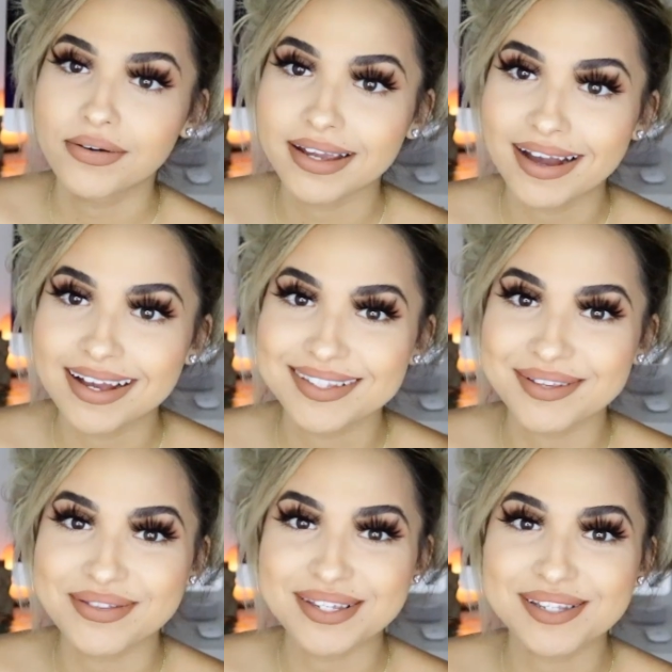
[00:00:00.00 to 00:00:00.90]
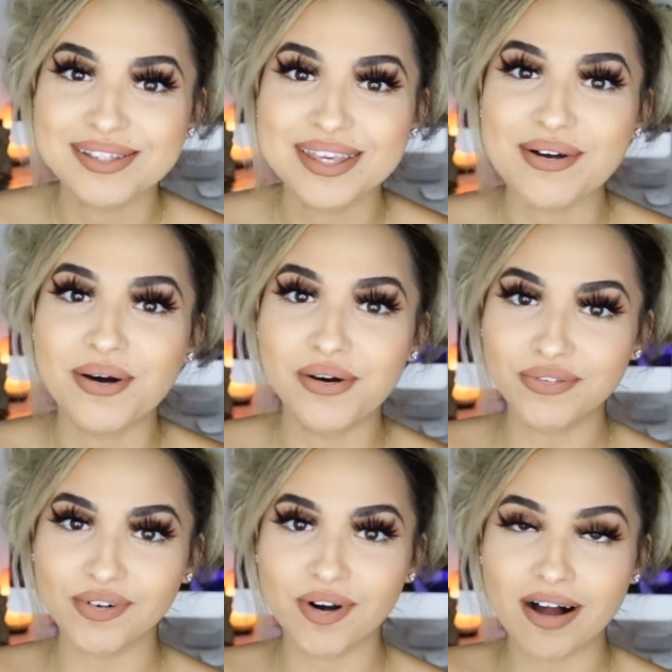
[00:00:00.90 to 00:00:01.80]
Alright guys, so this is the
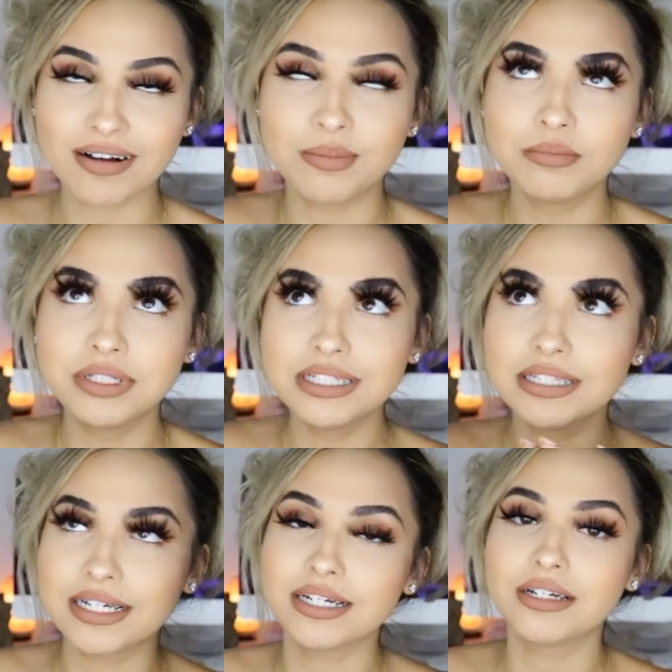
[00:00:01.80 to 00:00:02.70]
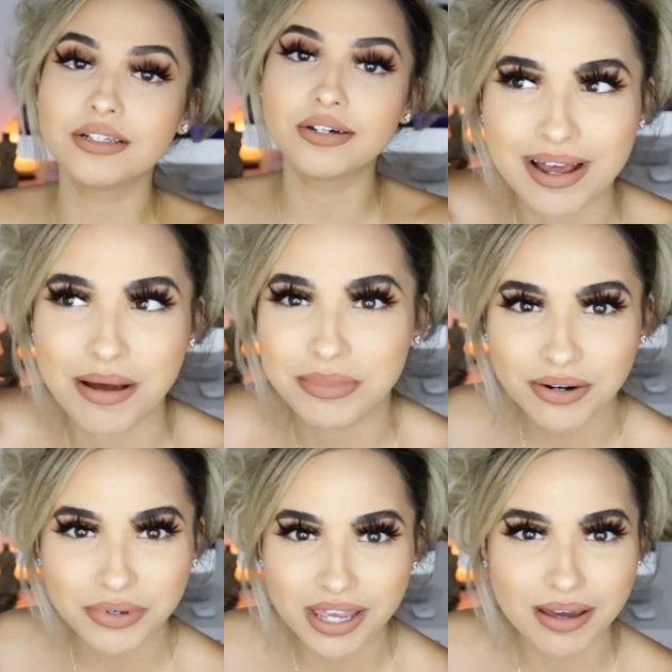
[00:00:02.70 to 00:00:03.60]
overall completed look. I'm
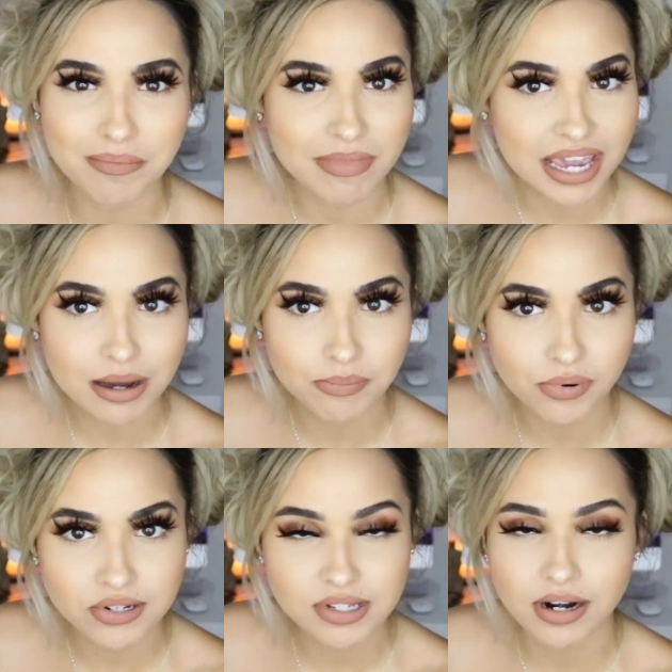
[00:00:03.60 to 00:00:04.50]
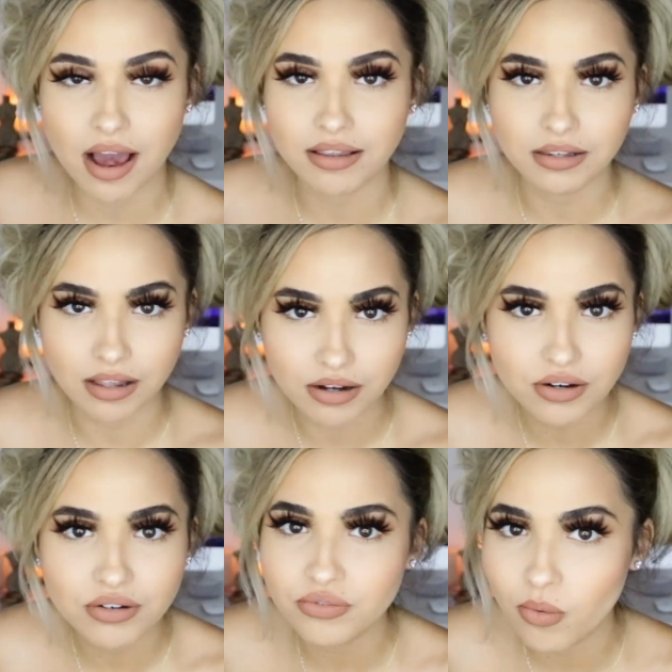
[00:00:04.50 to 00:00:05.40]
not really a makeup person. I
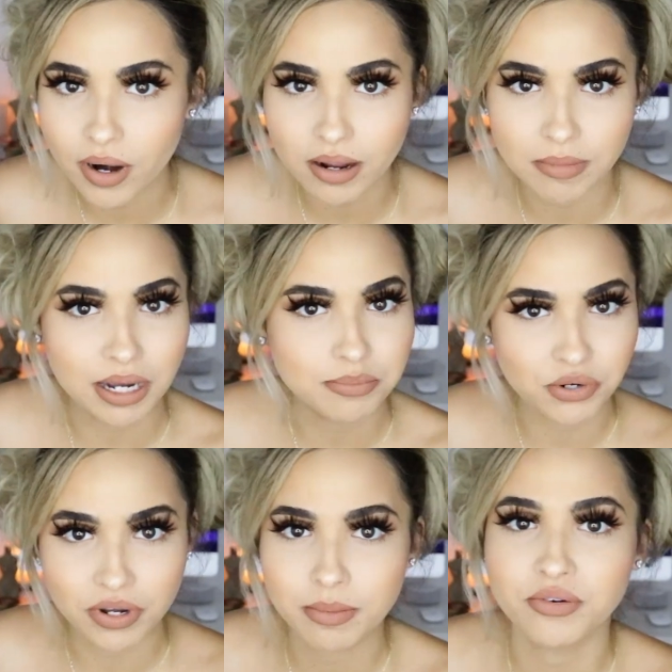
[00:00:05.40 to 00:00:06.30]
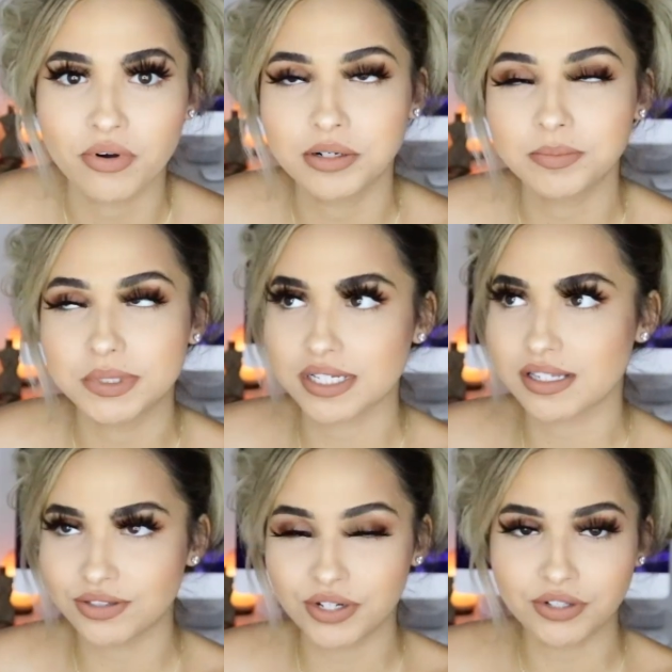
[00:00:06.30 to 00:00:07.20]
love wearing makeup, don't get me wrong, but to
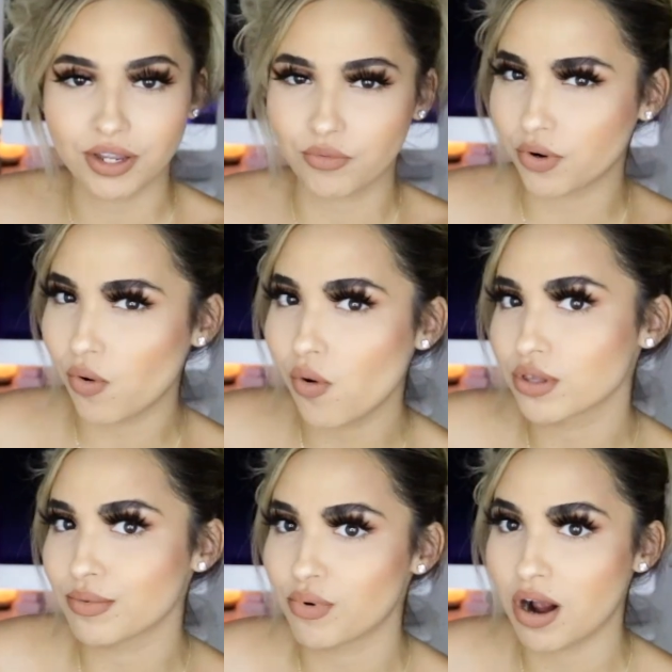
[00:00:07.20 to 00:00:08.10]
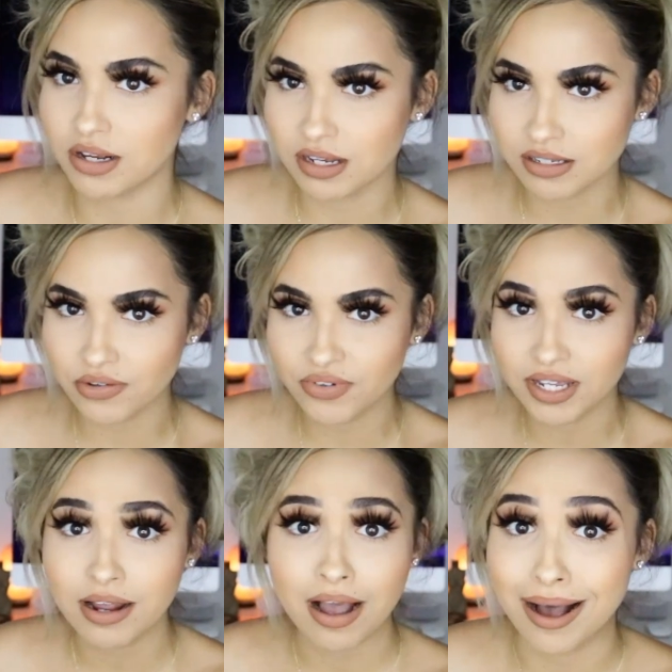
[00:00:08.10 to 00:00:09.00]
sit there and like record the process of
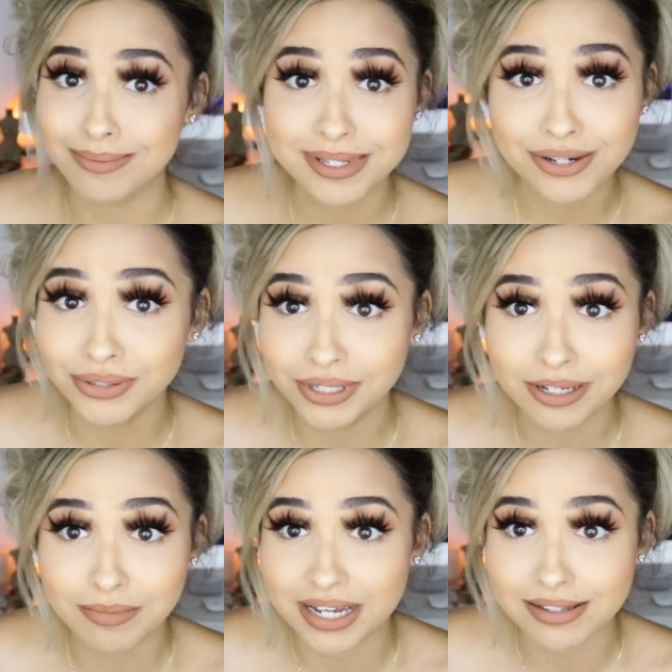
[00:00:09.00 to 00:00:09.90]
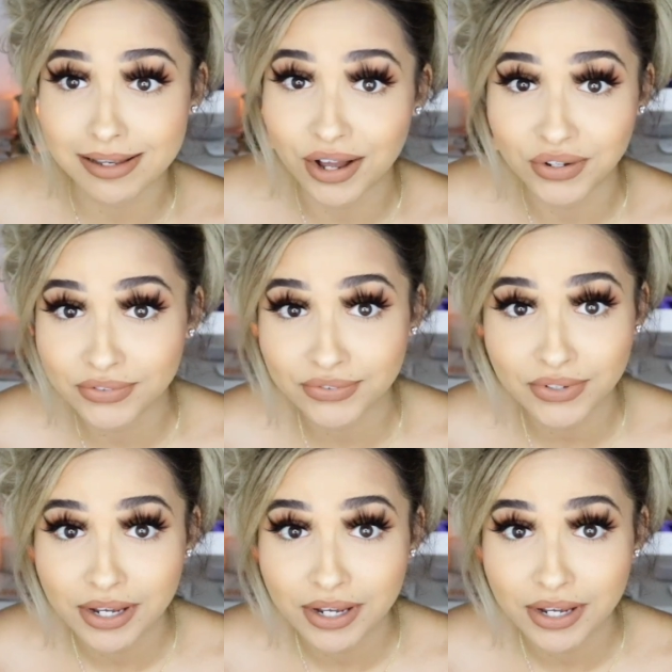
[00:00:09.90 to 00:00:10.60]
it, I'm still learning myself.